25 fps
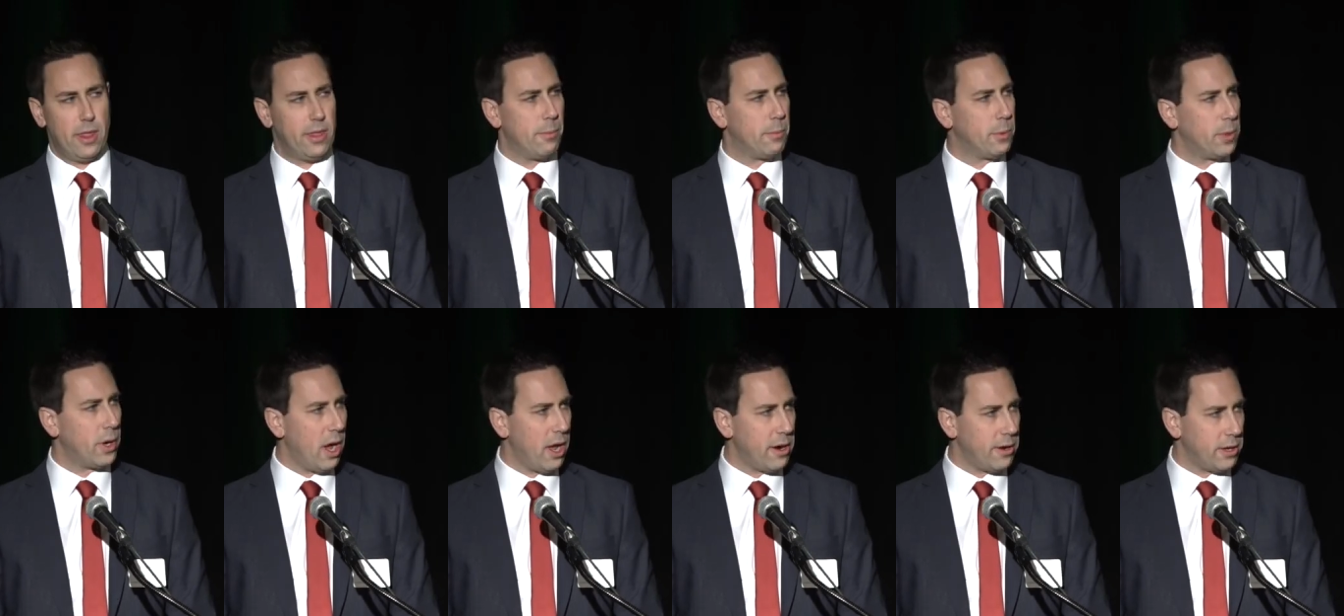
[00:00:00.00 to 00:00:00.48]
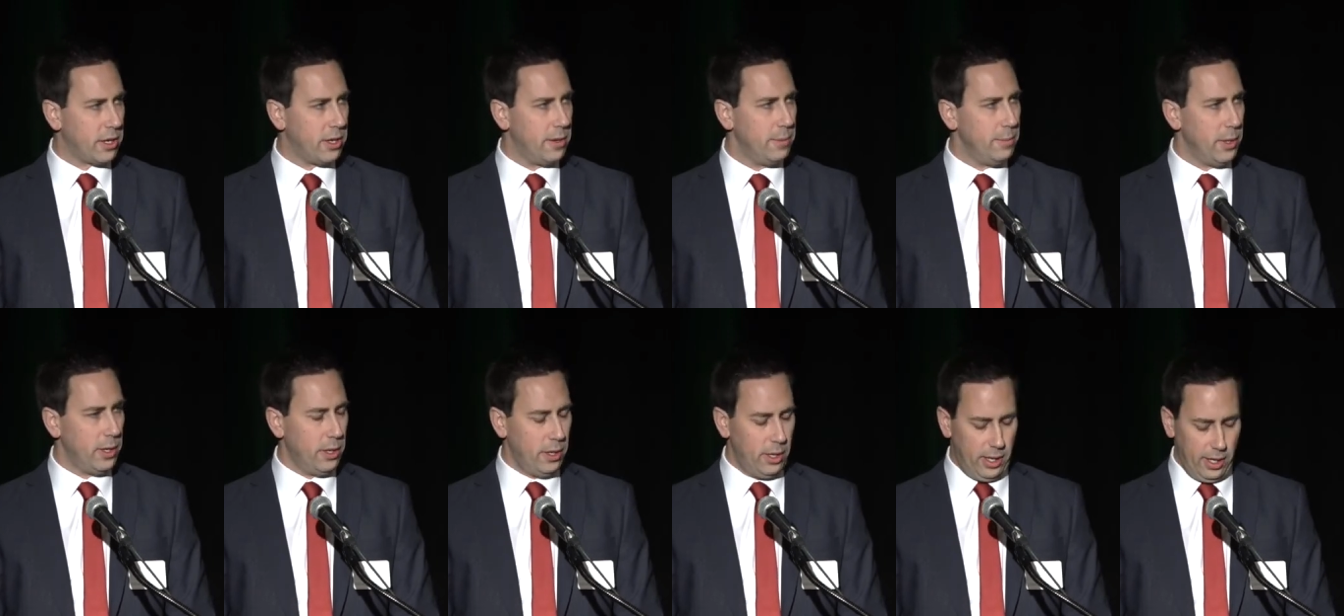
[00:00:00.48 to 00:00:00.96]
and the broader
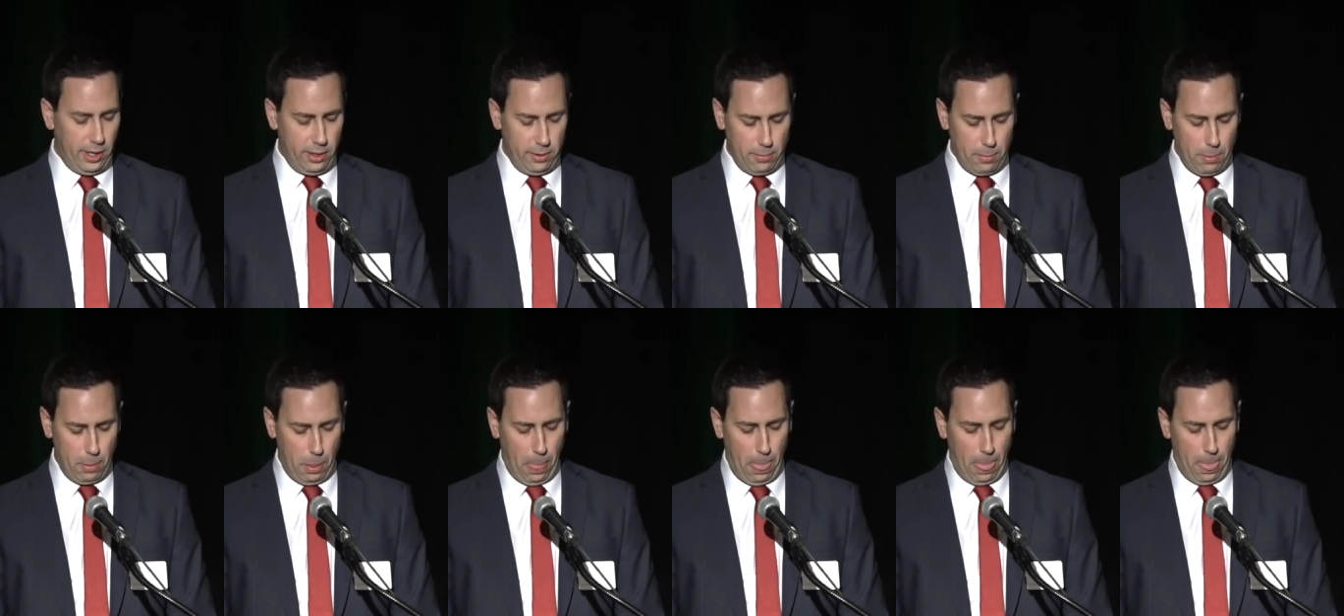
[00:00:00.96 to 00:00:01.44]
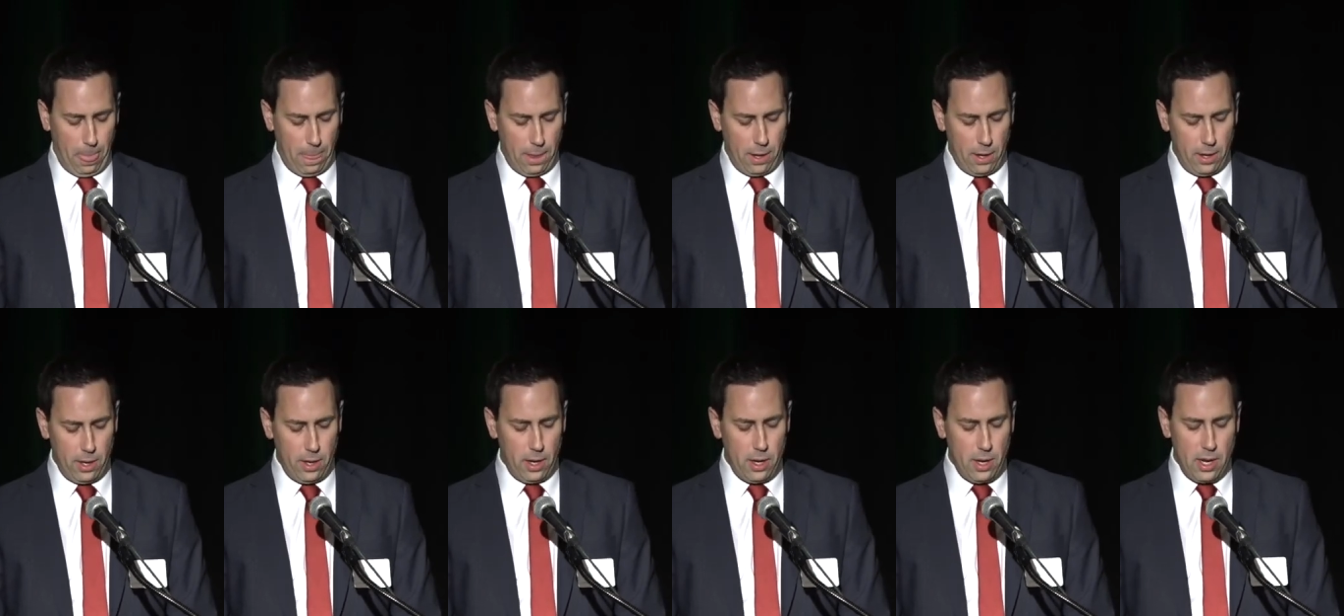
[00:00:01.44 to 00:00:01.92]
community.
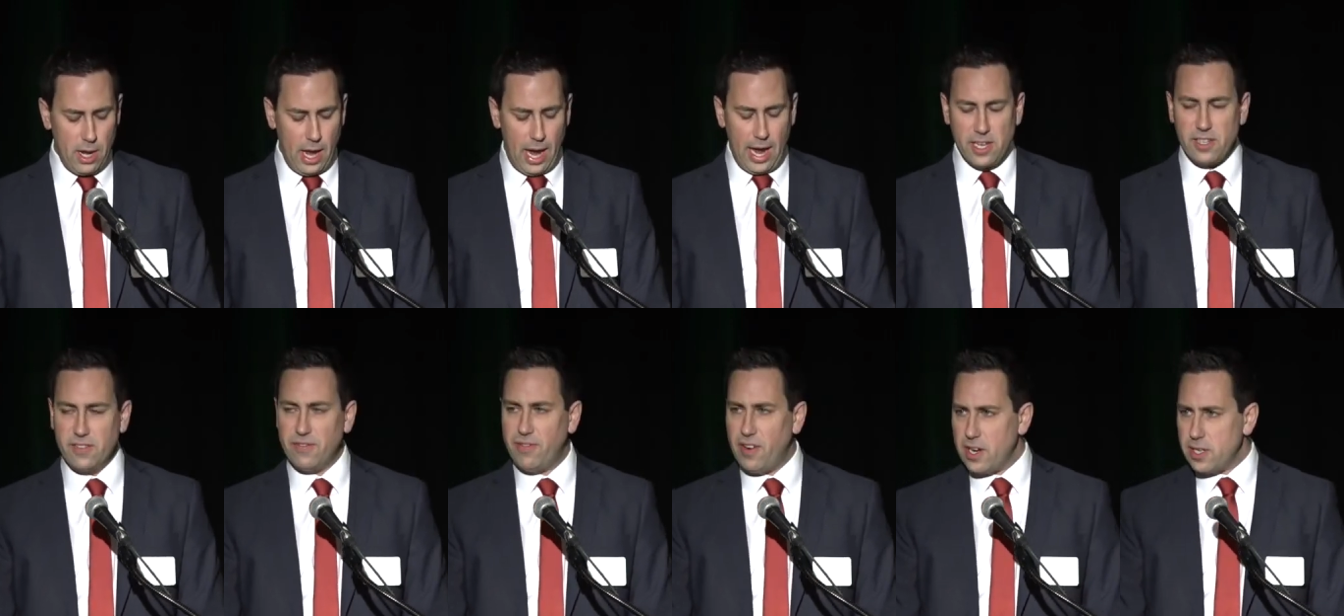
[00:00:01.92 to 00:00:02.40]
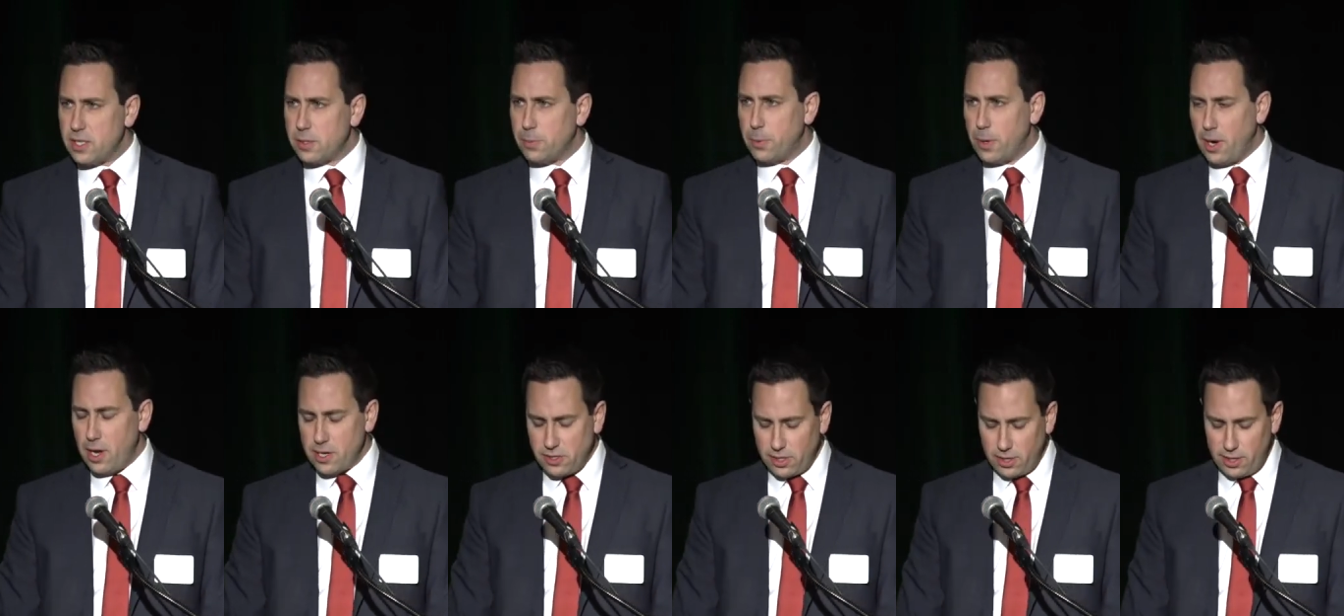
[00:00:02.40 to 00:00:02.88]
As Vice
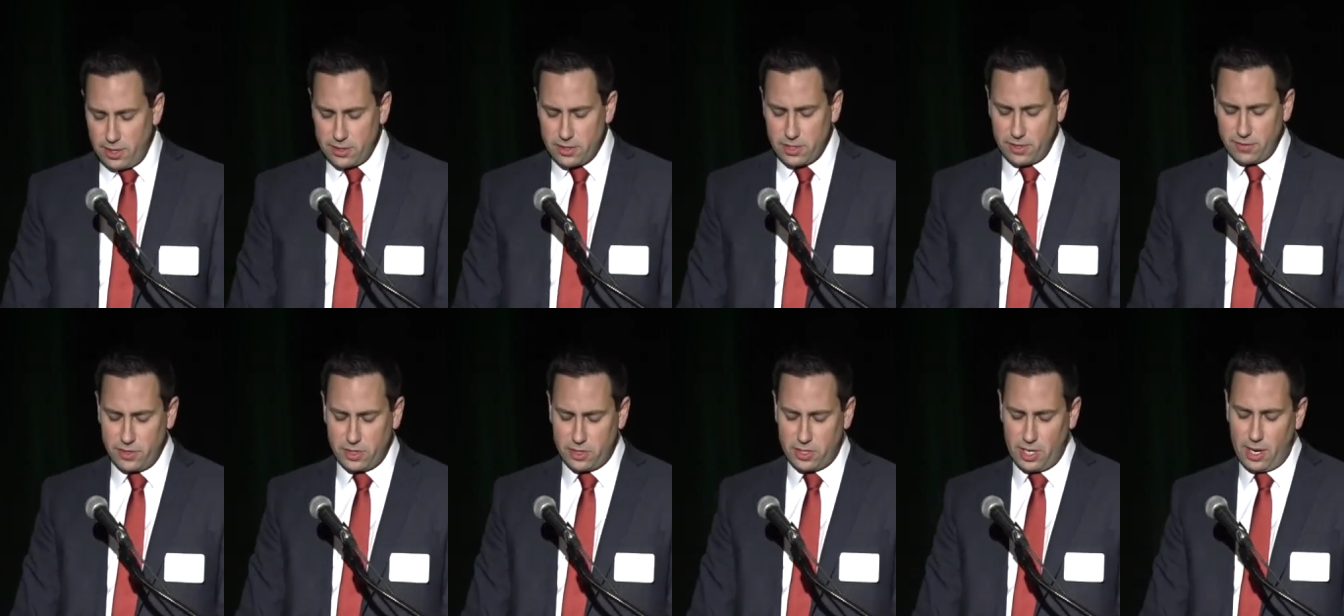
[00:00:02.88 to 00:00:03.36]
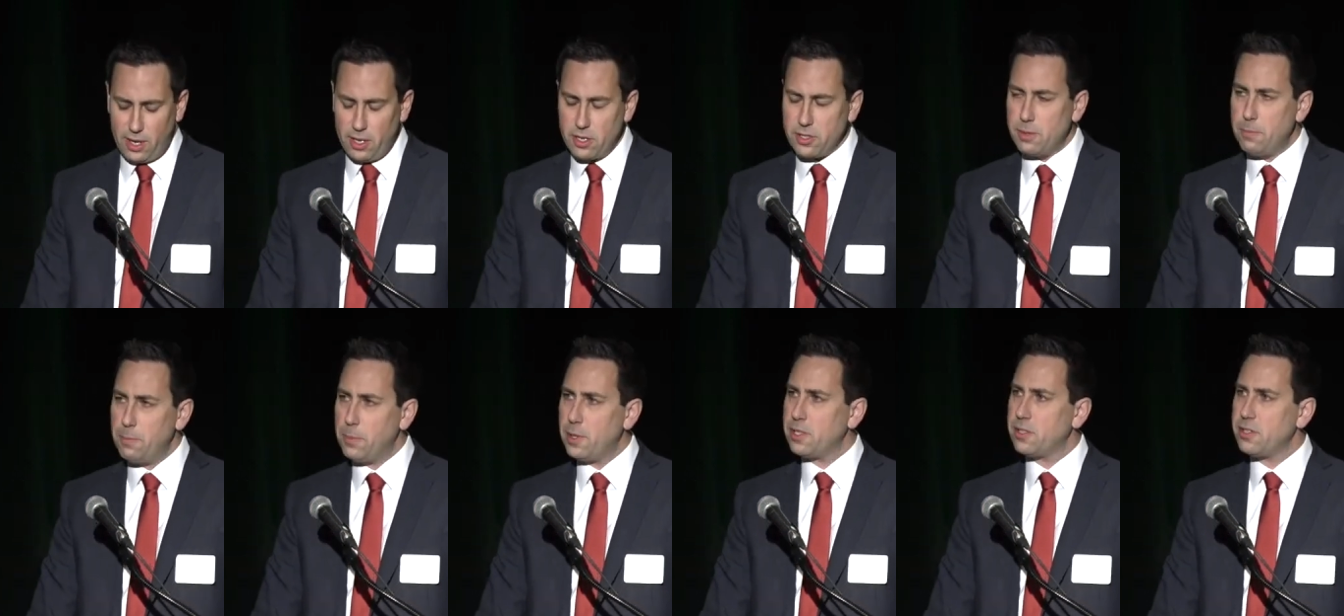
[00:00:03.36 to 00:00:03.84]
President of Sales
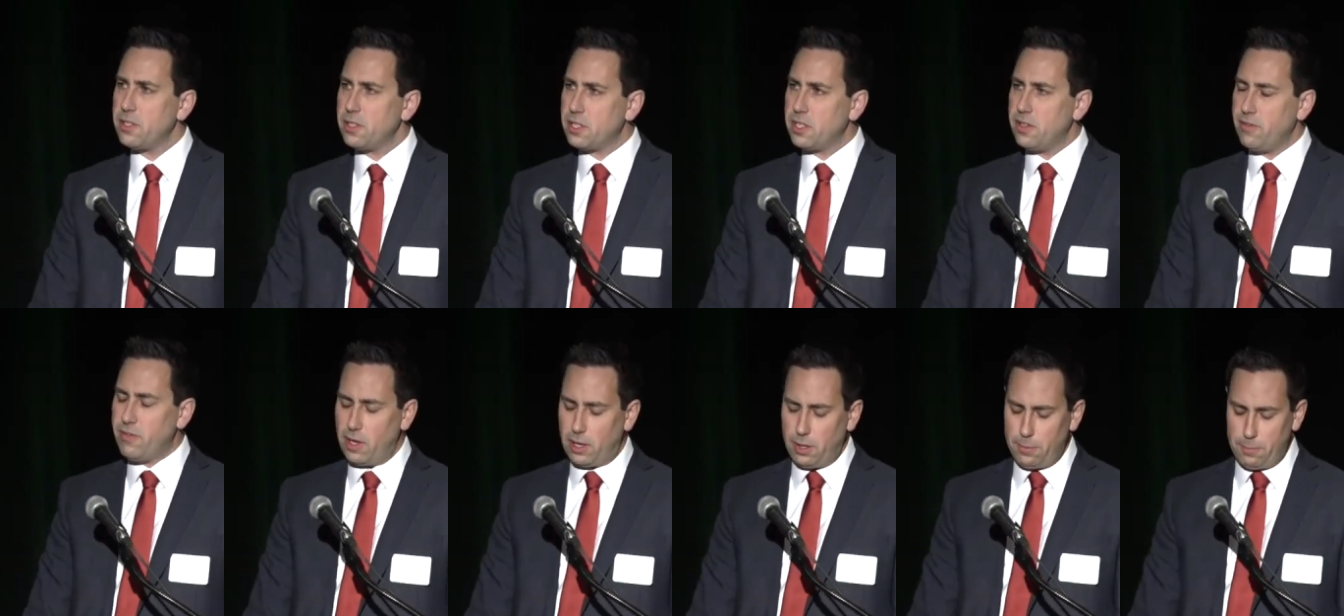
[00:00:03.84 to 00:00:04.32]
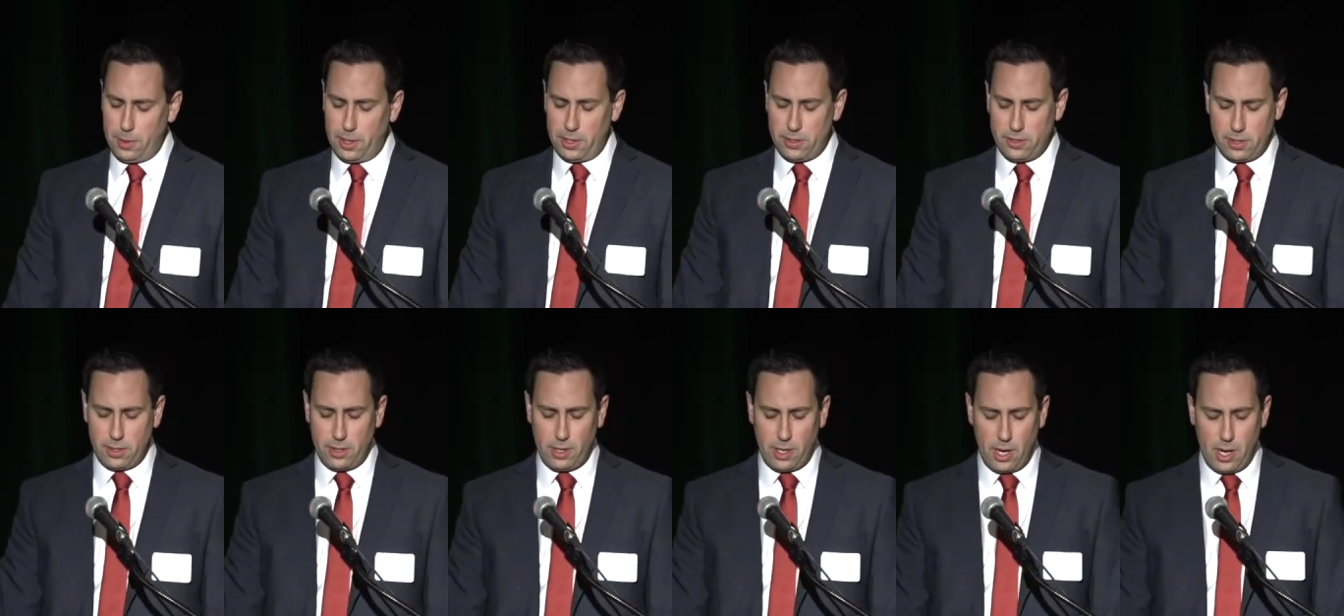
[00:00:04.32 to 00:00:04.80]
and Business
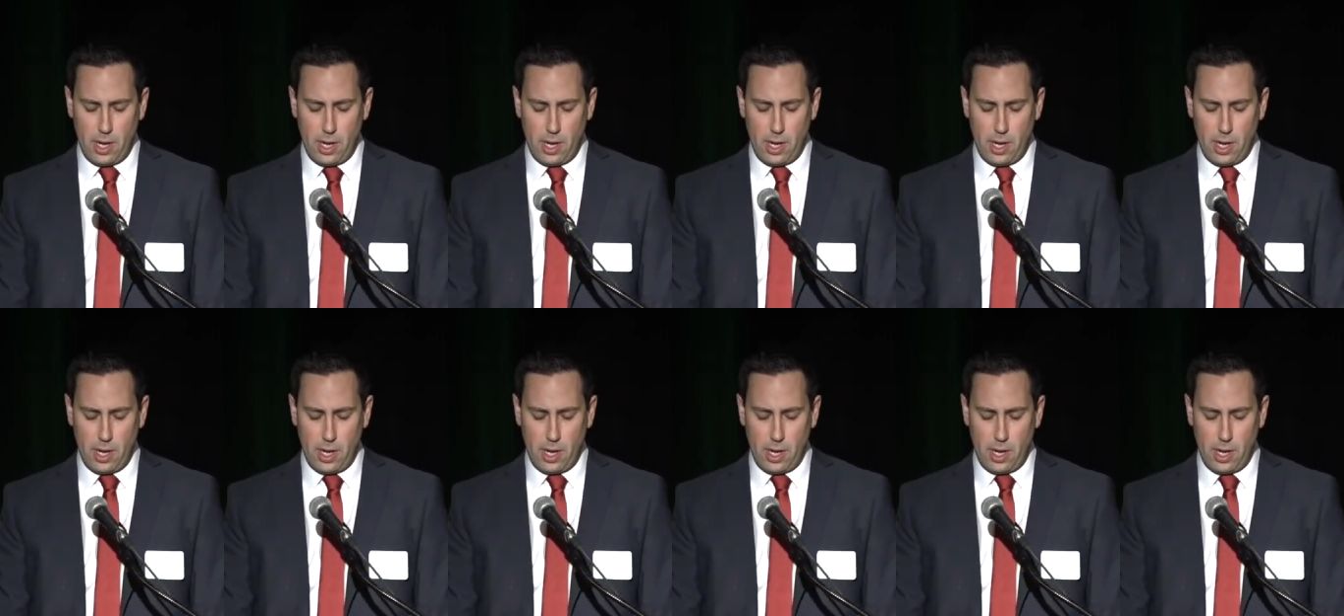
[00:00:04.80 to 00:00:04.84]
Development,